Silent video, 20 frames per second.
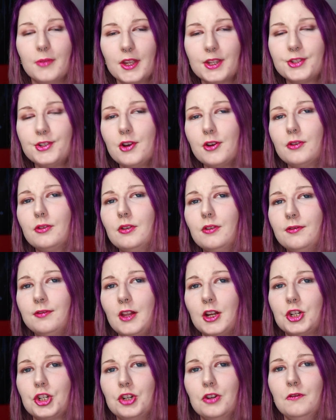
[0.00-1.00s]
That's not a
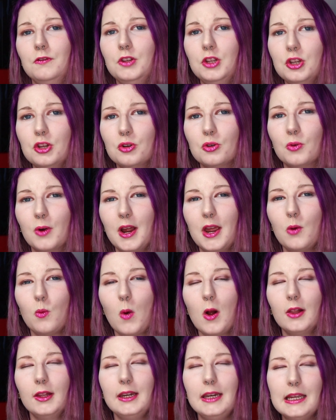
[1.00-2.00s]
reflection of you. And
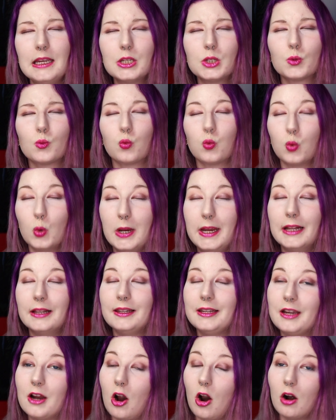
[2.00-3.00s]
while it is
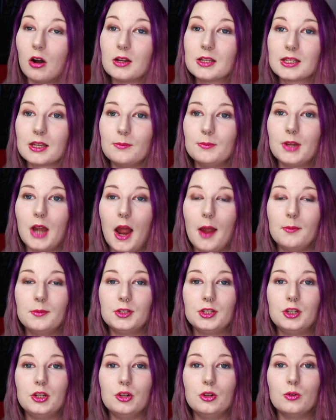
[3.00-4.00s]
really hard
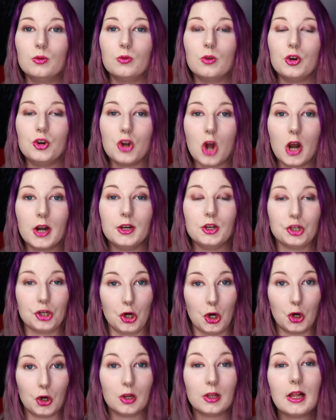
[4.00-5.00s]
sometimes to not
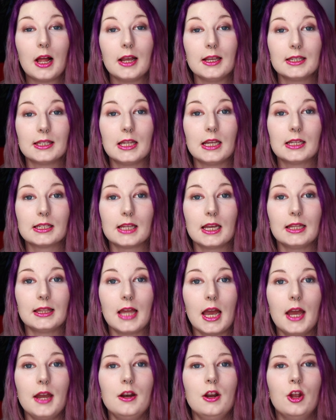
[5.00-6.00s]
internalize things like
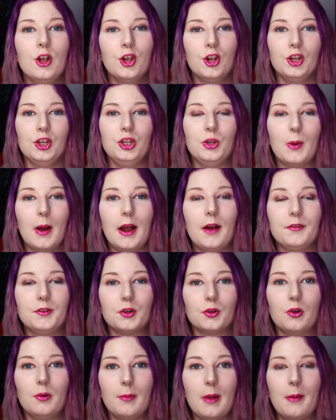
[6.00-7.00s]
that, you have
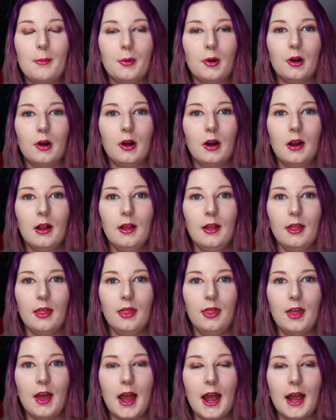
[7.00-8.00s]
to remember
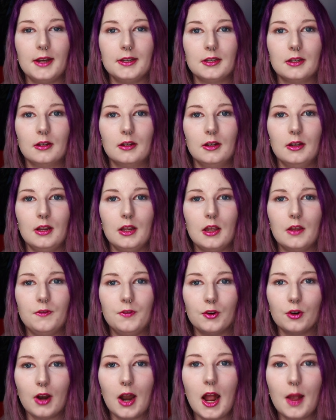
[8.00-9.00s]
that
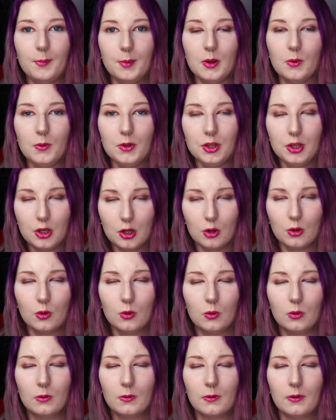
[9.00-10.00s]
if you're happy with
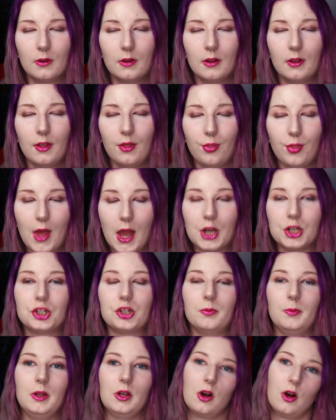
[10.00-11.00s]
you, that
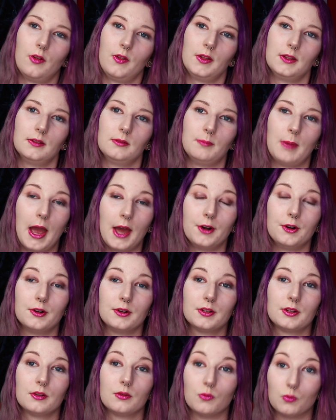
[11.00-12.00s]
should be all that
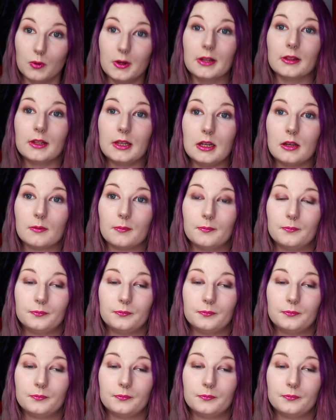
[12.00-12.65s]
matters, really.